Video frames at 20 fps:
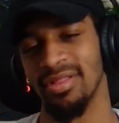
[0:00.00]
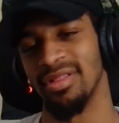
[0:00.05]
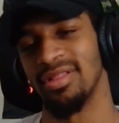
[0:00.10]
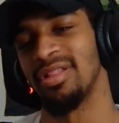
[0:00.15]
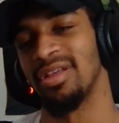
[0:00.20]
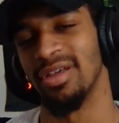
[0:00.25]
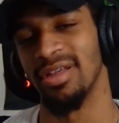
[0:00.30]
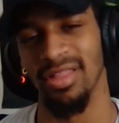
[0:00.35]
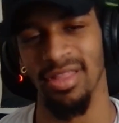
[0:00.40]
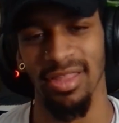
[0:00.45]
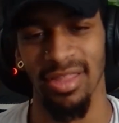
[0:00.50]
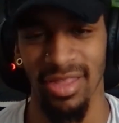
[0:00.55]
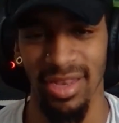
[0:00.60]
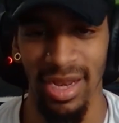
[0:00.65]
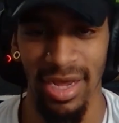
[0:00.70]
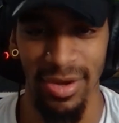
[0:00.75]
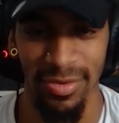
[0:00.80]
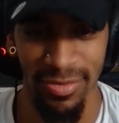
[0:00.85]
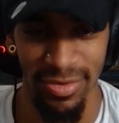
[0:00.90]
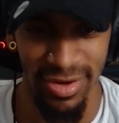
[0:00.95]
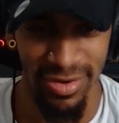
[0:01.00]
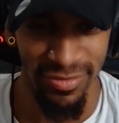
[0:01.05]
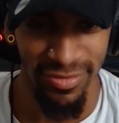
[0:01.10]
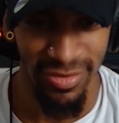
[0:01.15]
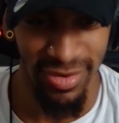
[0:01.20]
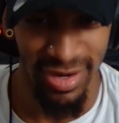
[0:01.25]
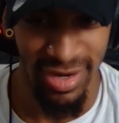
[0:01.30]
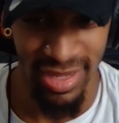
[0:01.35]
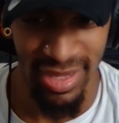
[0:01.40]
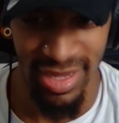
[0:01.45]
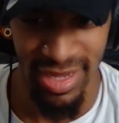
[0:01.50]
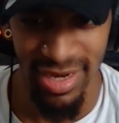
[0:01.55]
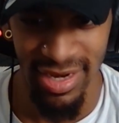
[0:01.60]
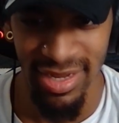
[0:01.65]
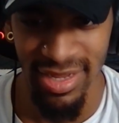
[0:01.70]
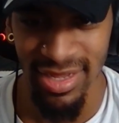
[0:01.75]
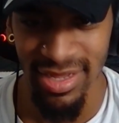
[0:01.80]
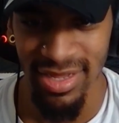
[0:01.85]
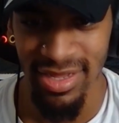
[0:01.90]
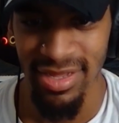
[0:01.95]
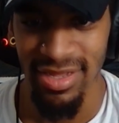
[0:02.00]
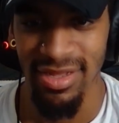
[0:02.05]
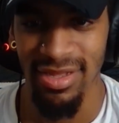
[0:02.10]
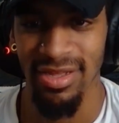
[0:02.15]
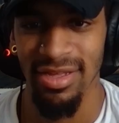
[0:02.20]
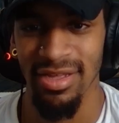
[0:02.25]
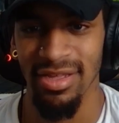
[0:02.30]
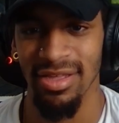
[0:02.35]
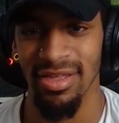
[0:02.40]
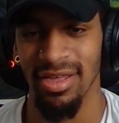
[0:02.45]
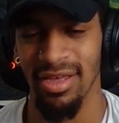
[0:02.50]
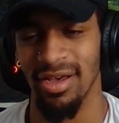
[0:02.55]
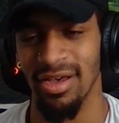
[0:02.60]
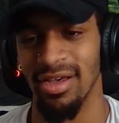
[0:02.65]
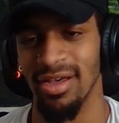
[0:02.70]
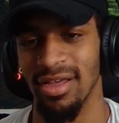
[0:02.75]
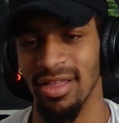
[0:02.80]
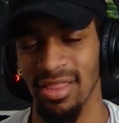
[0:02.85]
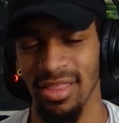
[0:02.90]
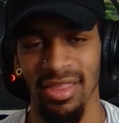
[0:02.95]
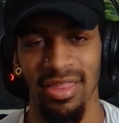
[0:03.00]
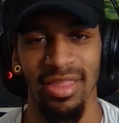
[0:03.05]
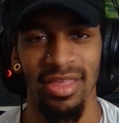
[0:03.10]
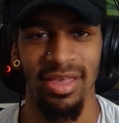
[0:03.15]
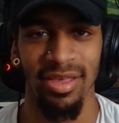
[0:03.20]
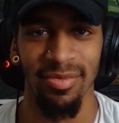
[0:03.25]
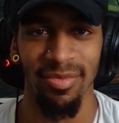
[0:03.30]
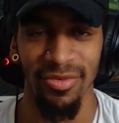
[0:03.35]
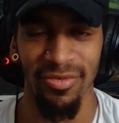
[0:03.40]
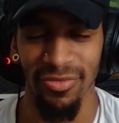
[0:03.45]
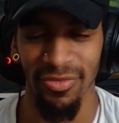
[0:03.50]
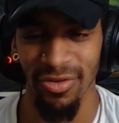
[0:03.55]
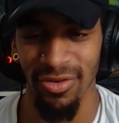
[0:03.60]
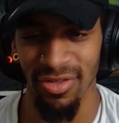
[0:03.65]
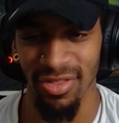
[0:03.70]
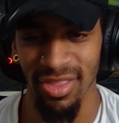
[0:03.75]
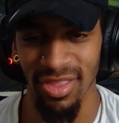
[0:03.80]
Look, listen, I would never hit a kid. Unless they hit me first,